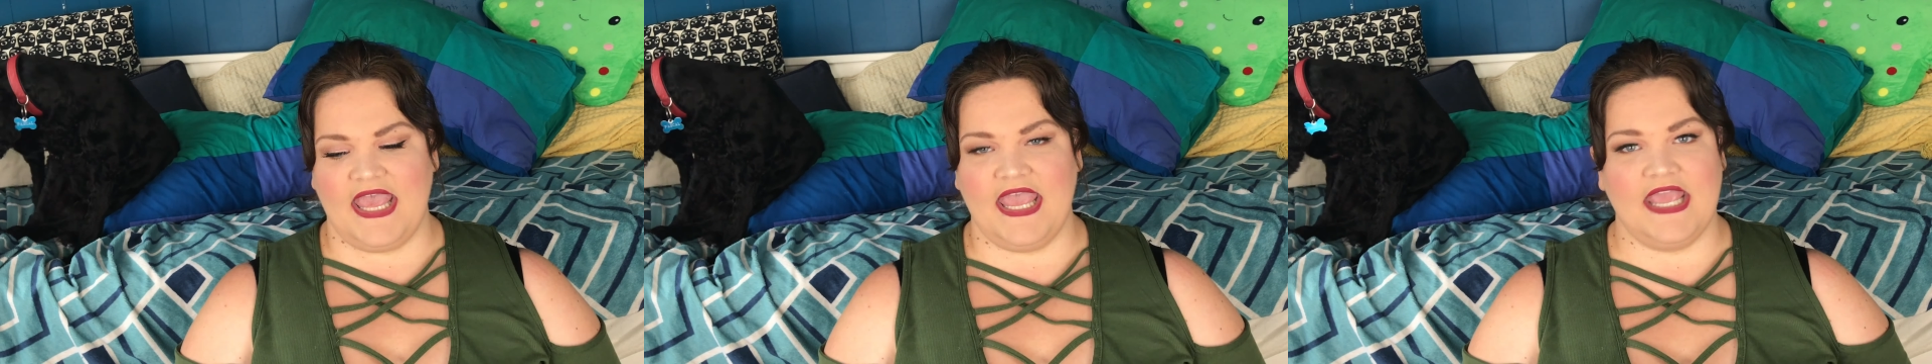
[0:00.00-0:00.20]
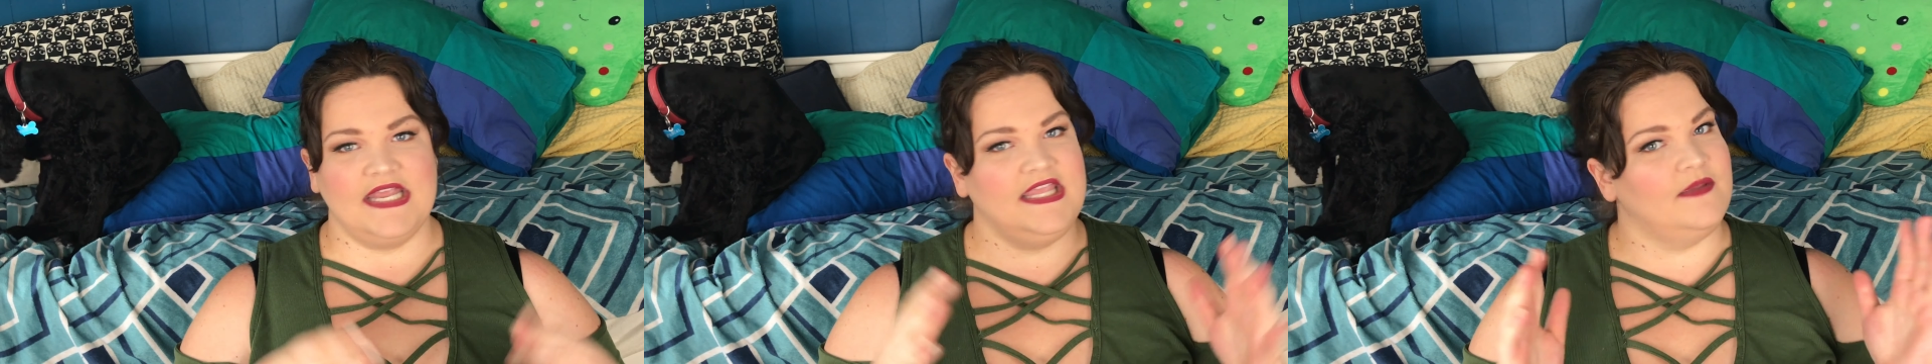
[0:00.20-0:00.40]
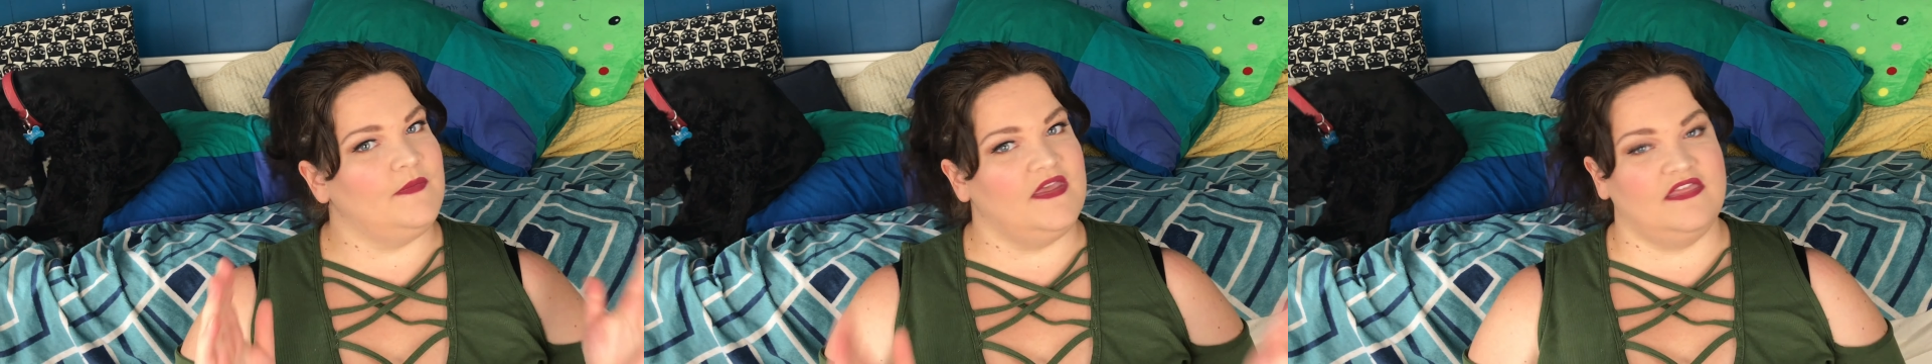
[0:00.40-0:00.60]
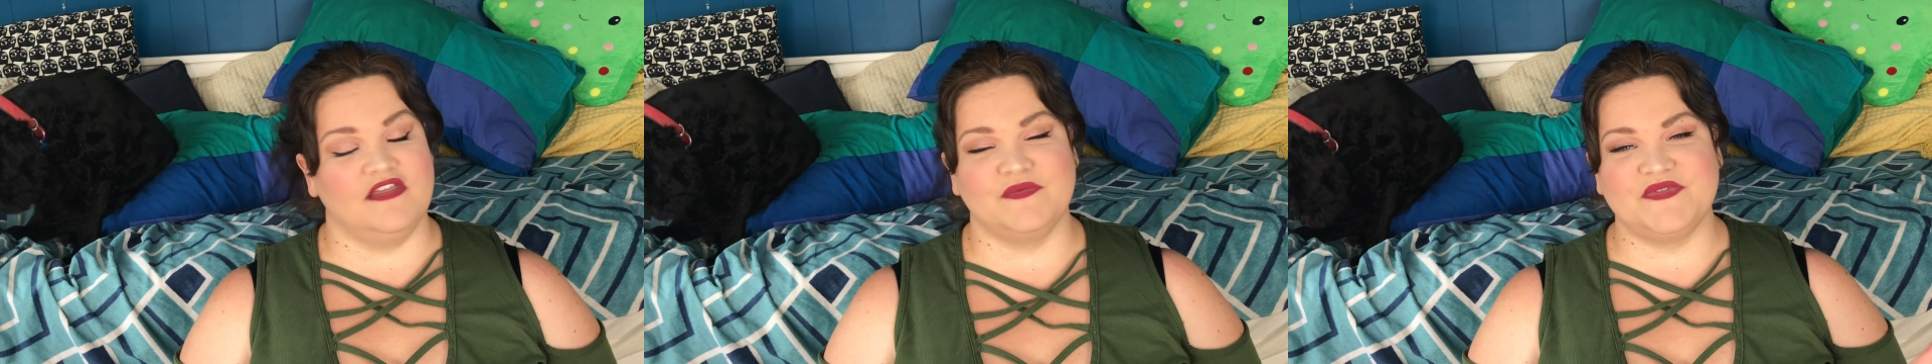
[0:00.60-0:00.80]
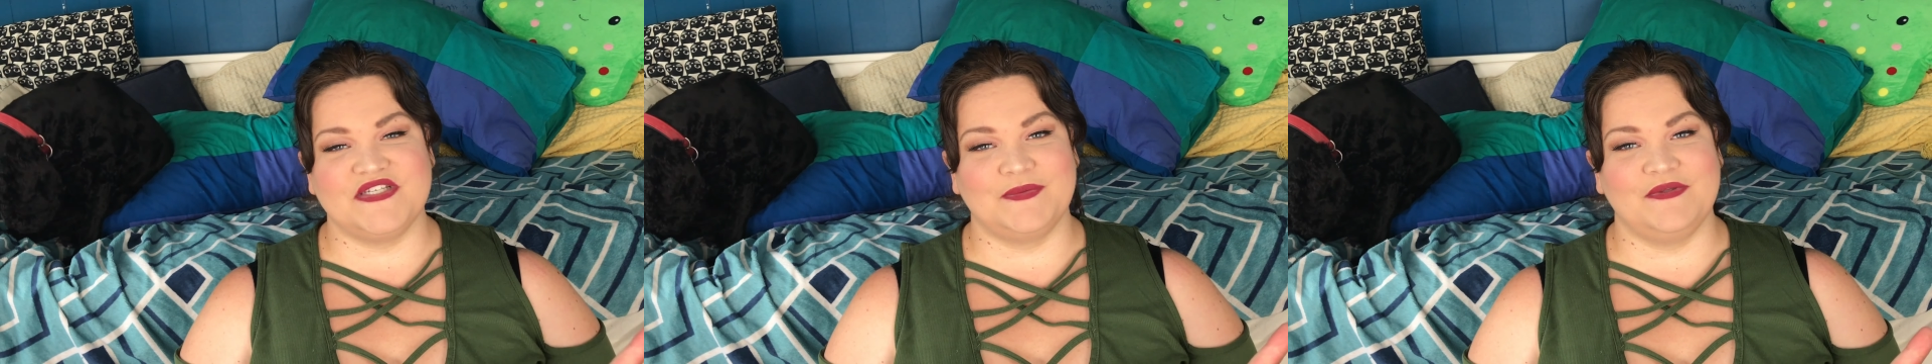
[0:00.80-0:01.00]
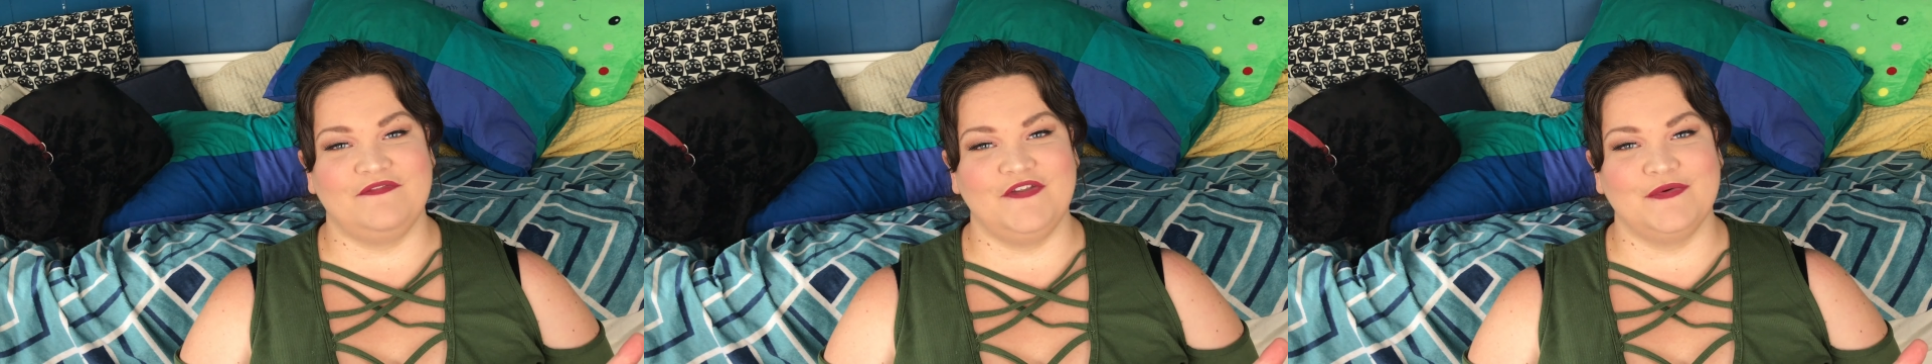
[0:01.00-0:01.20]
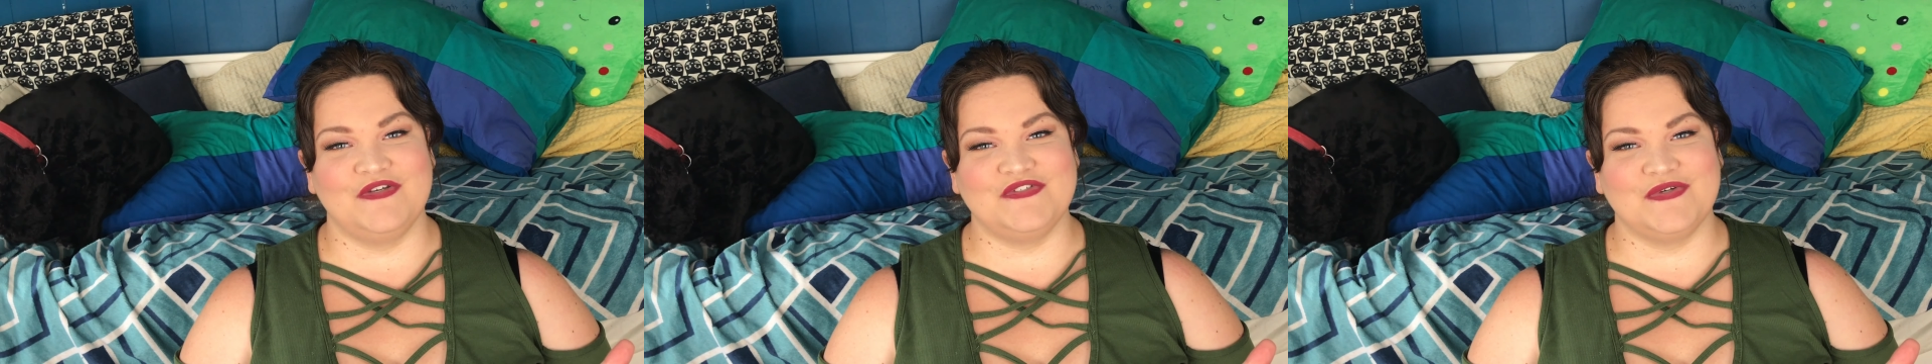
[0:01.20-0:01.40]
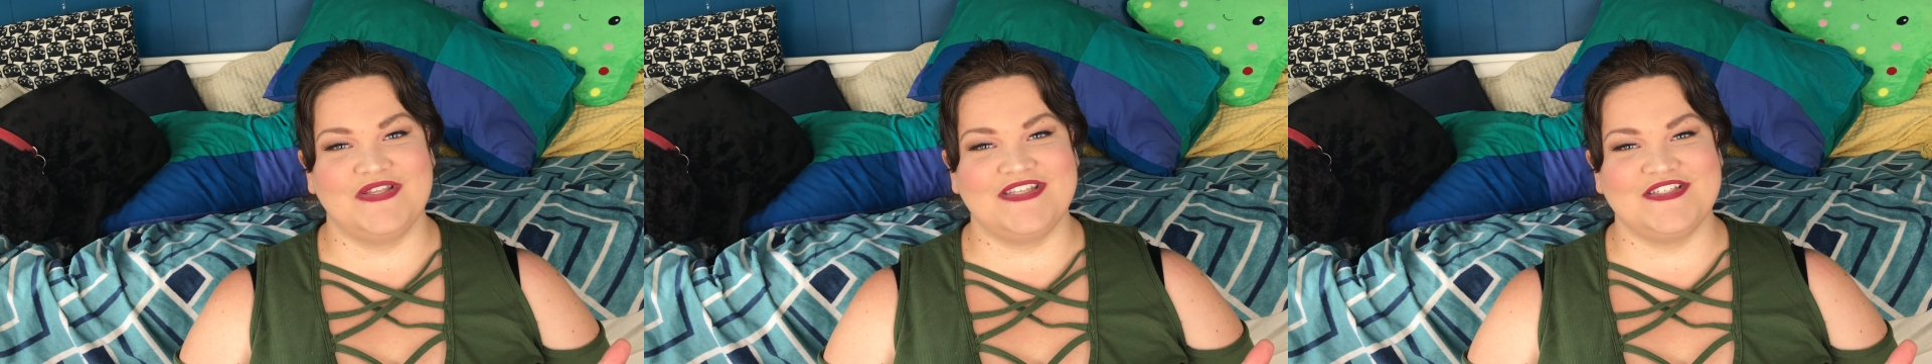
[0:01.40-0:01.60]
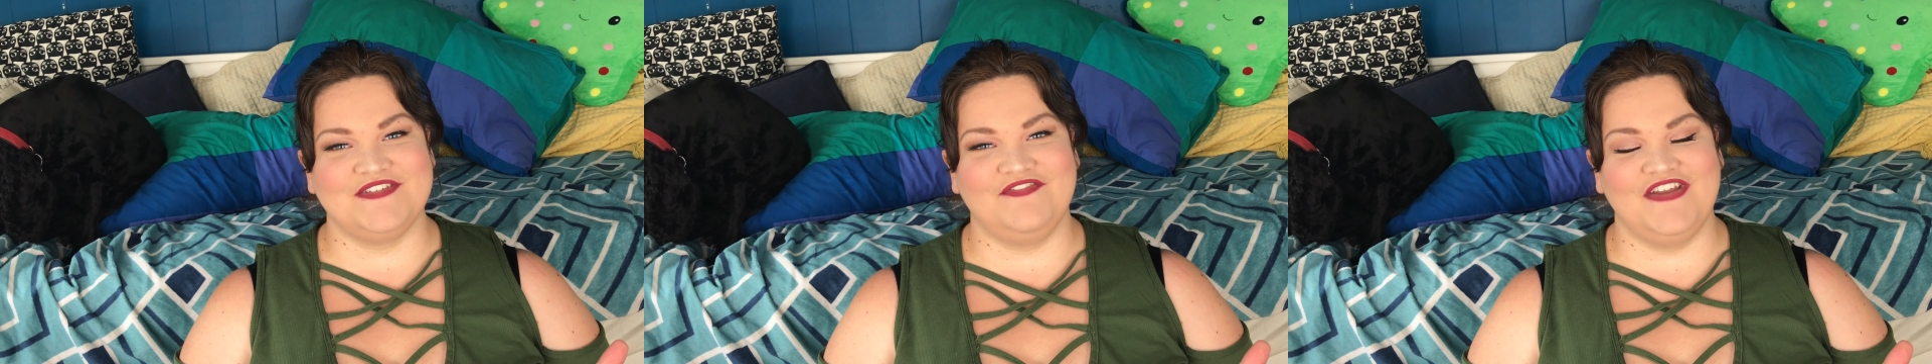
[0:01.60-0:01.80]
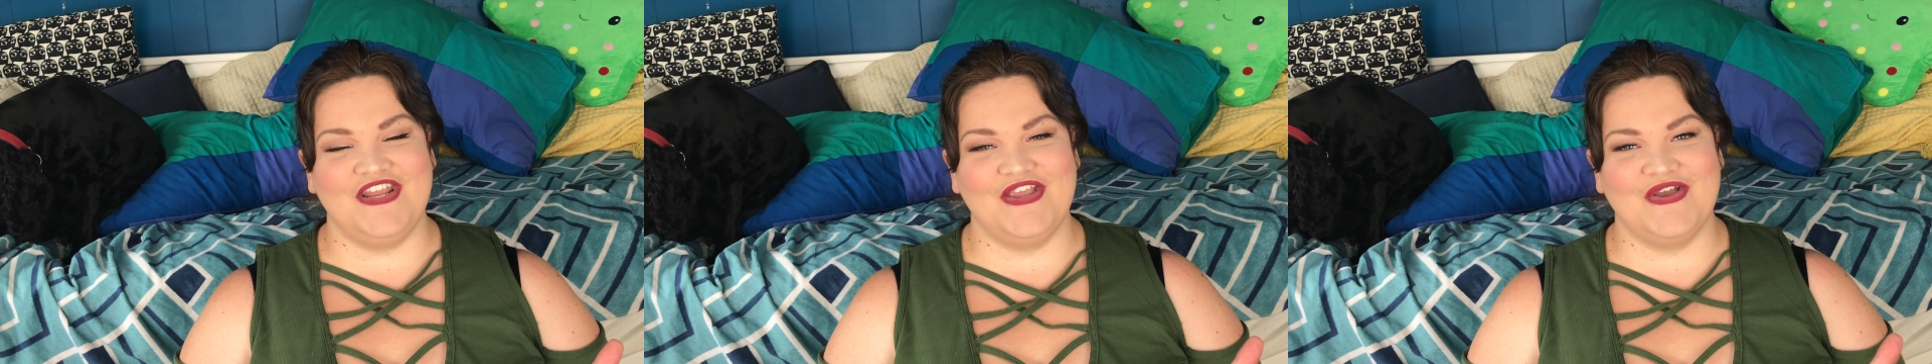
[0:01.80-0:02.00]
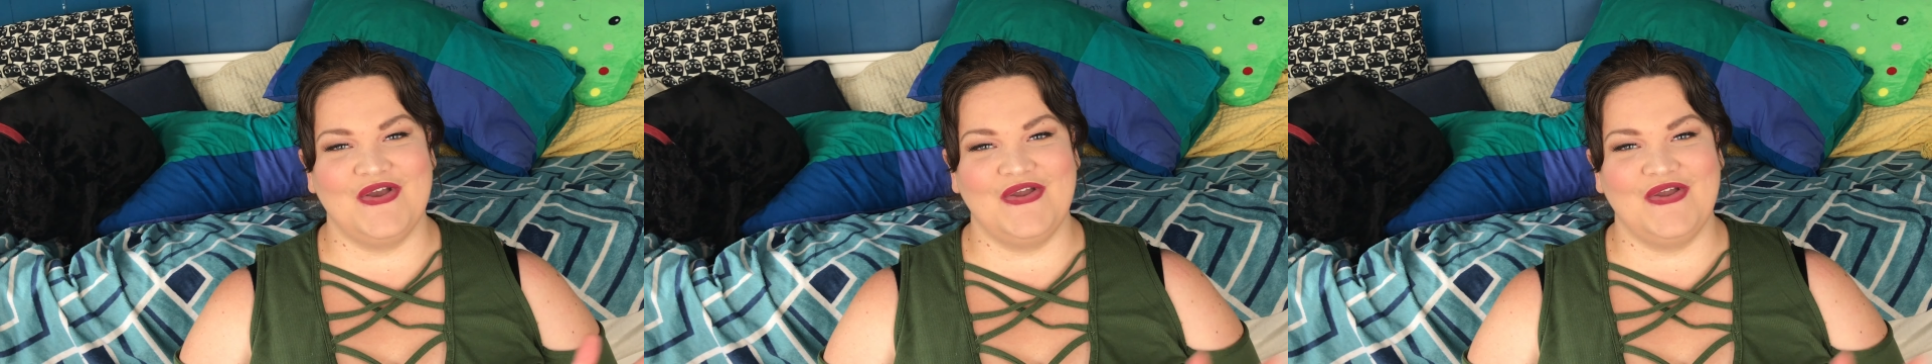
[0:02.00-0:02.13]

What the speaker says: And give me a thumbs up if you enjoyed this video,